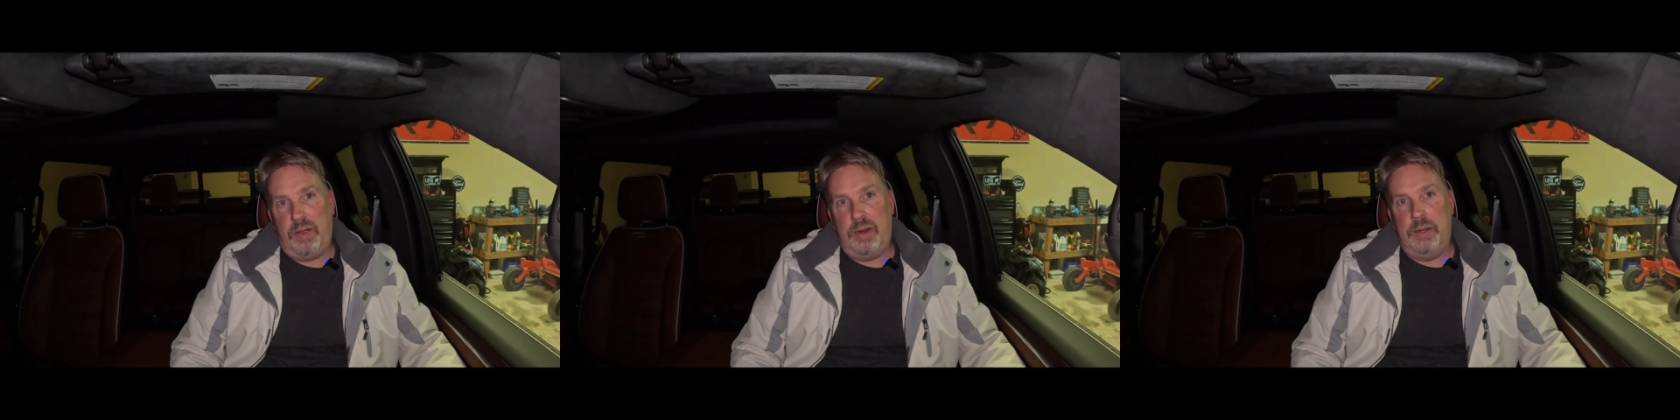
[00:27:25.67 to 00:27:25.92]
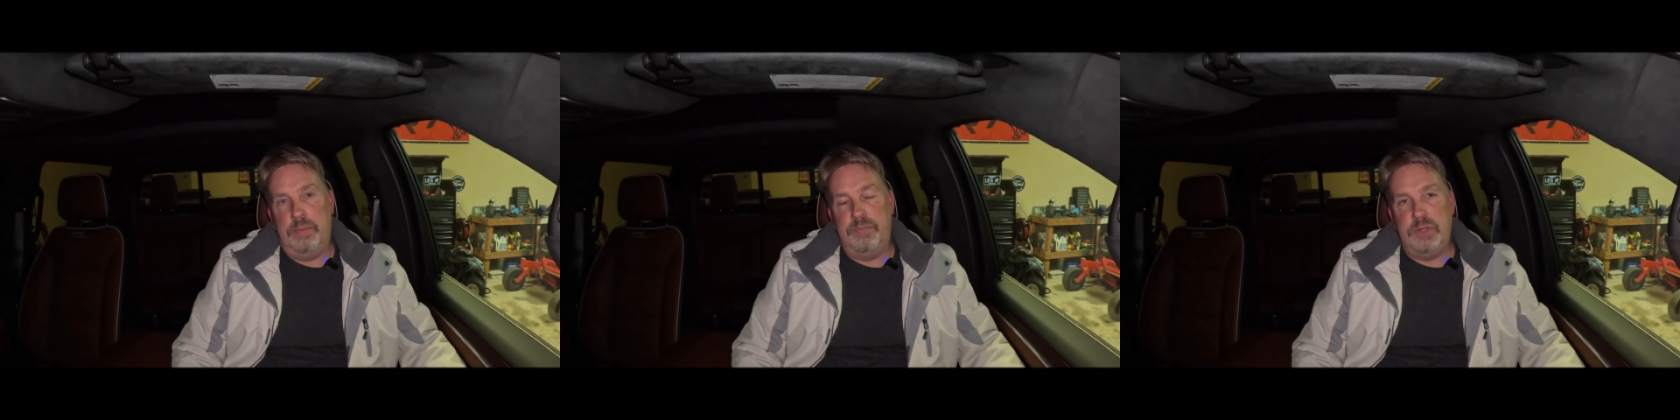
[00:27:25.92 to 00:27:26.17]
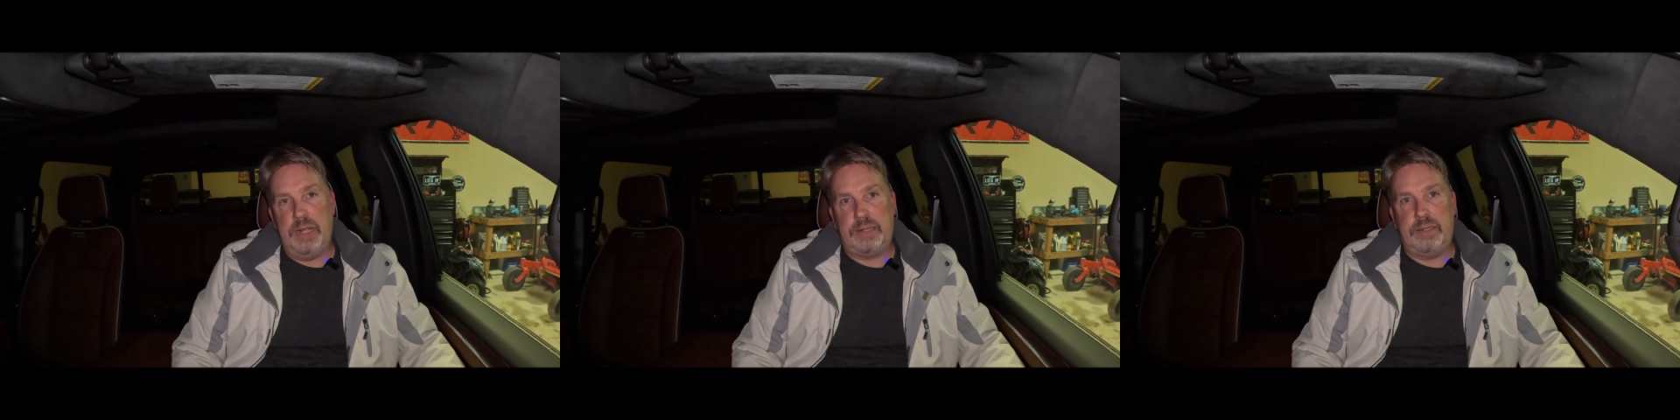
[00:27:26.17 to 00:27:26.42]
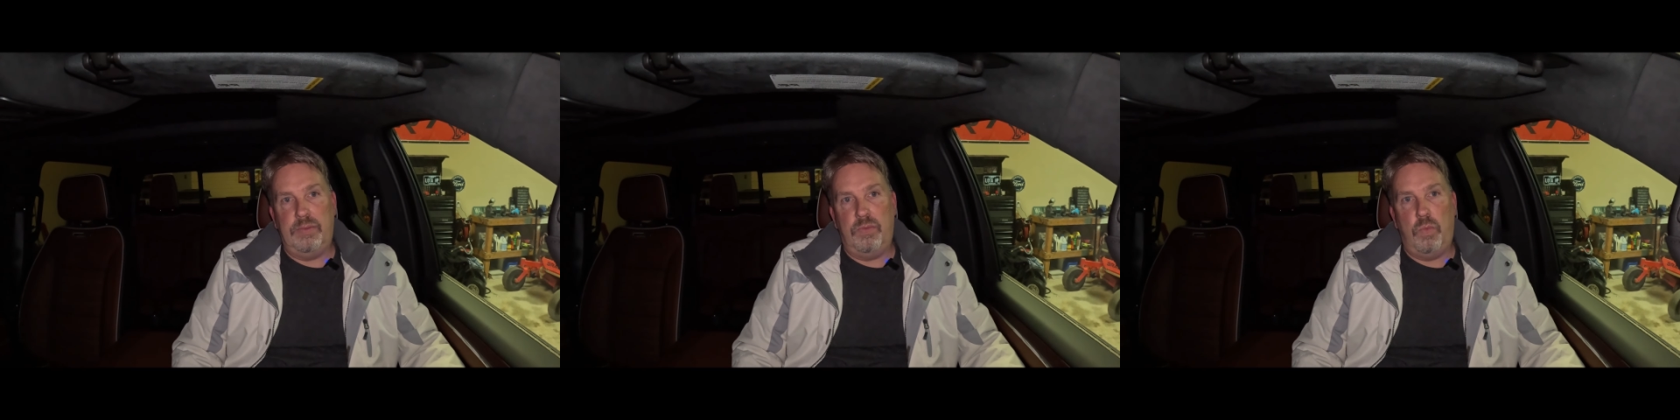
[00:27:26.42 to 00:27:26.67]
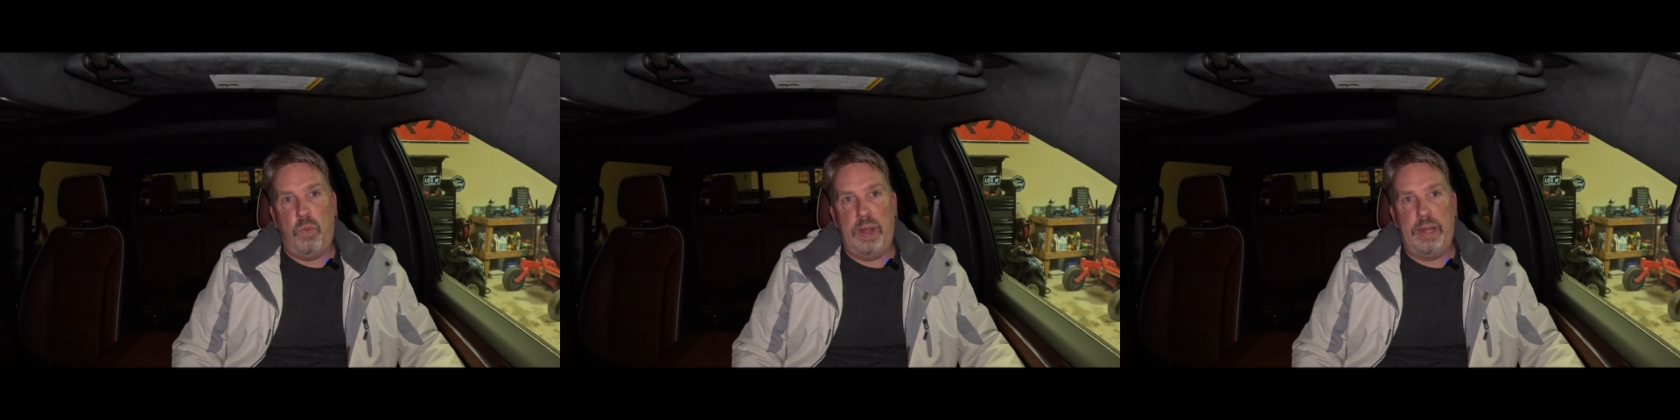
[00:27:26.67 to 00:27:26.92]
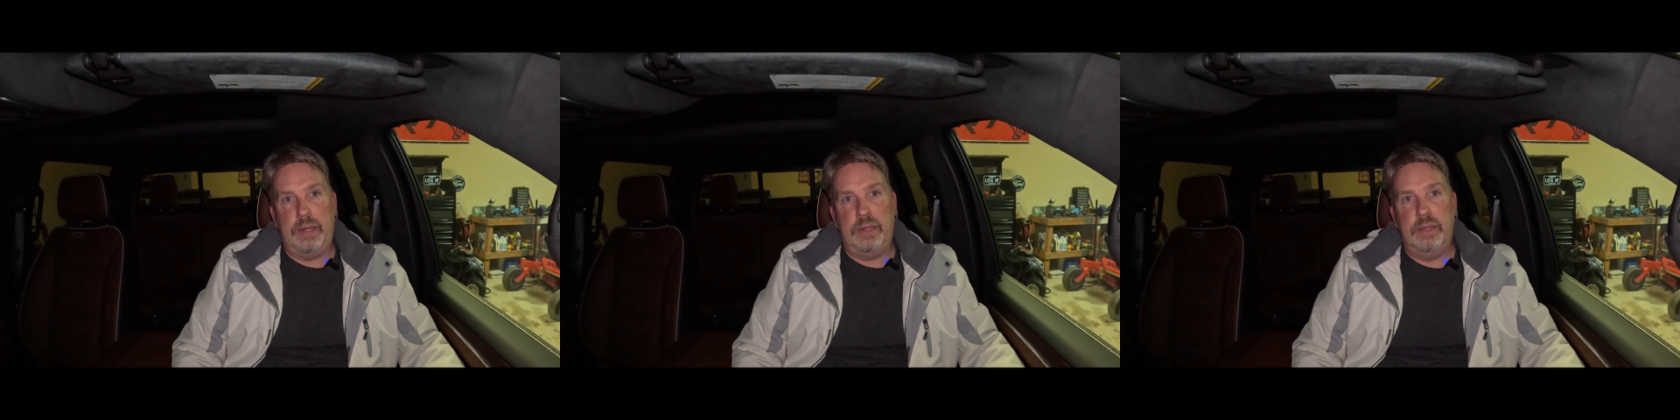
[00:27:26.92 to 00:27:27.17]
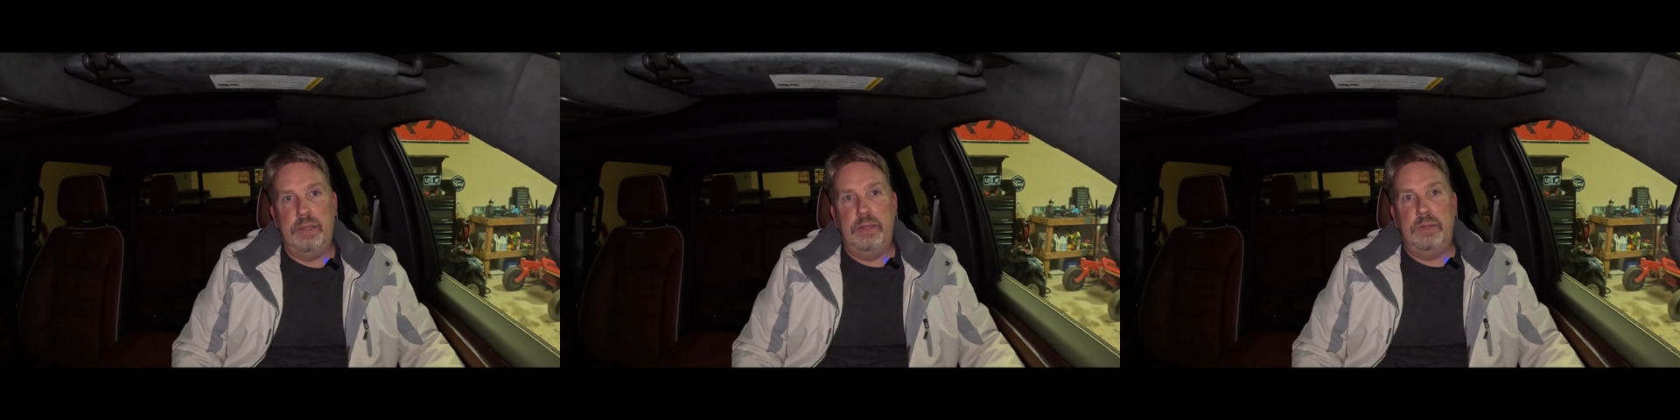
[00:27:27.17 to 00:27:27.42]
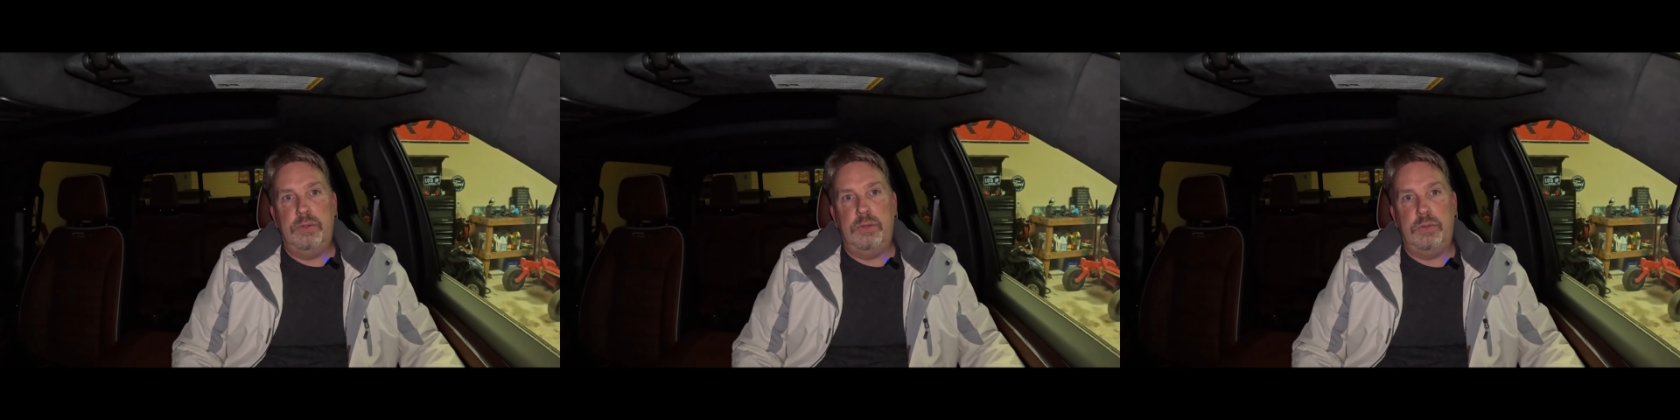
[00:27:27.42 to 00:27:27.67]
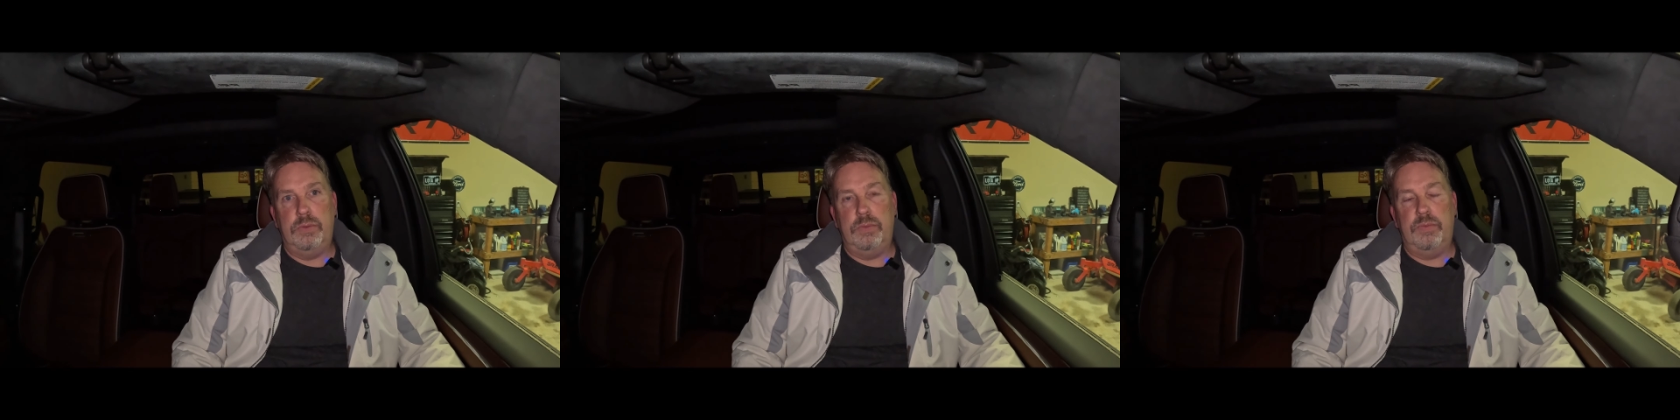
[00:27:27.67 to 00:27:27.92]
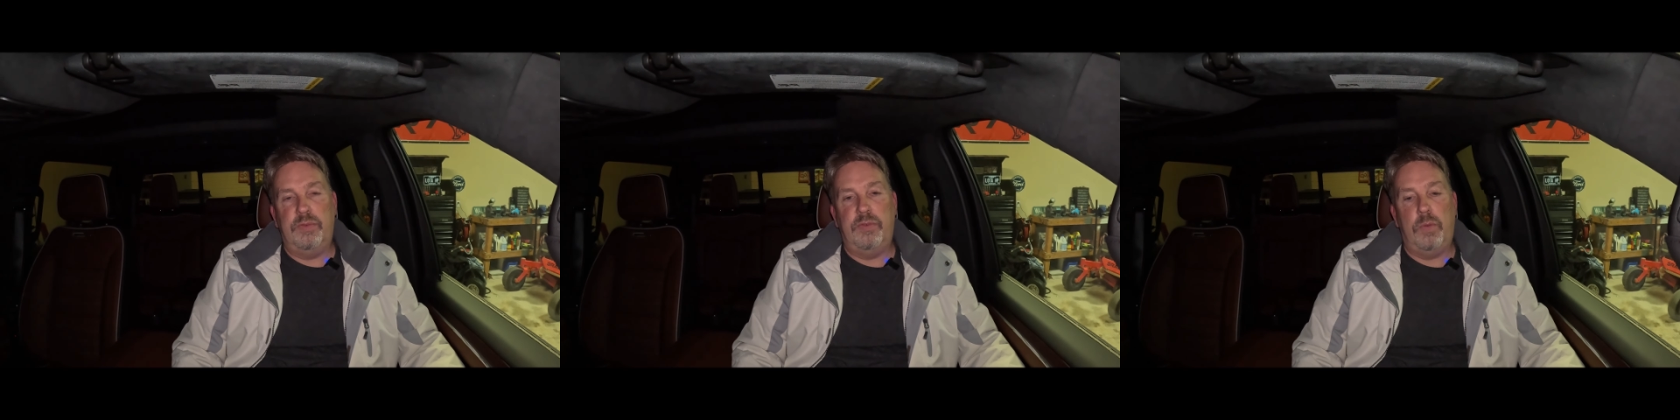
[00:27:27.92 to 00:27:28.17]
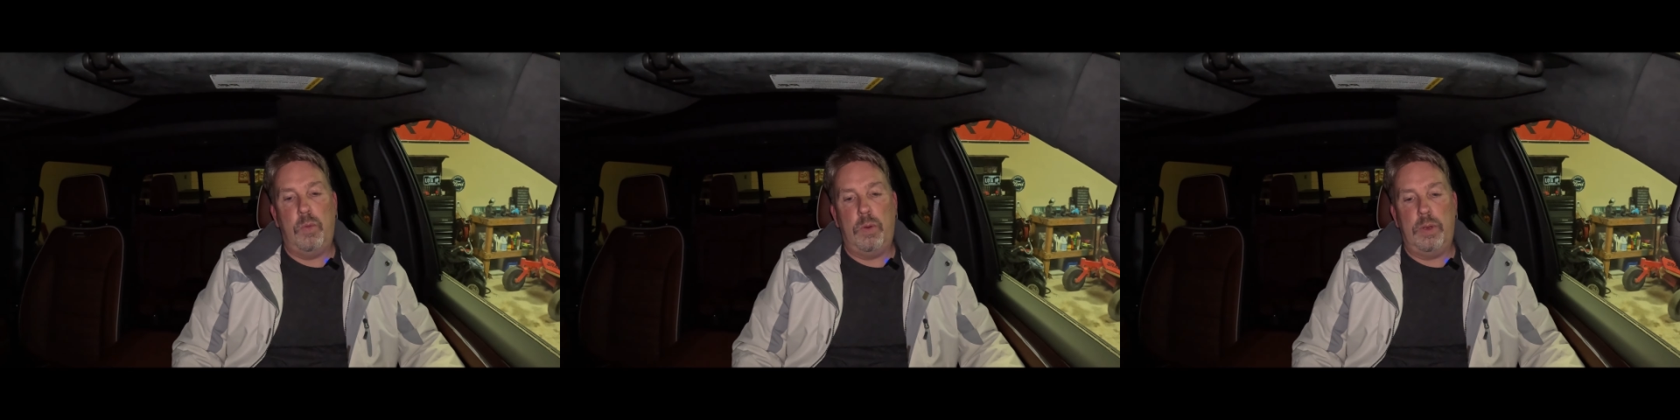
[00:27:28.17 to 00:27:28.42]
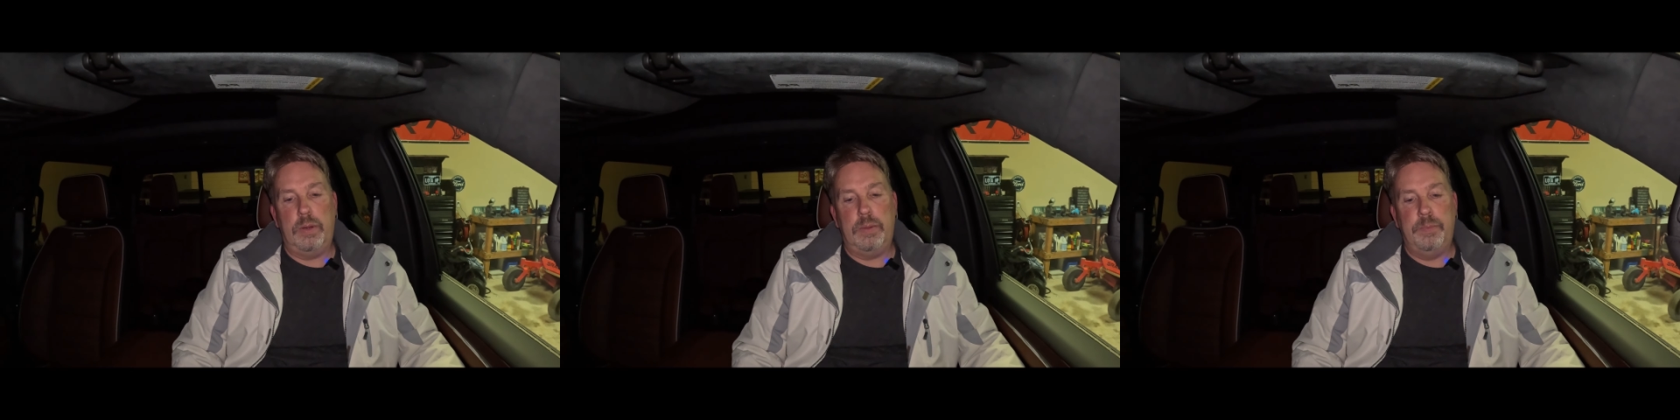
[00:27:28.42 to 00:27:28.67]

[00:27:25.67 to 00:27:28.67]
and objective way to Ford.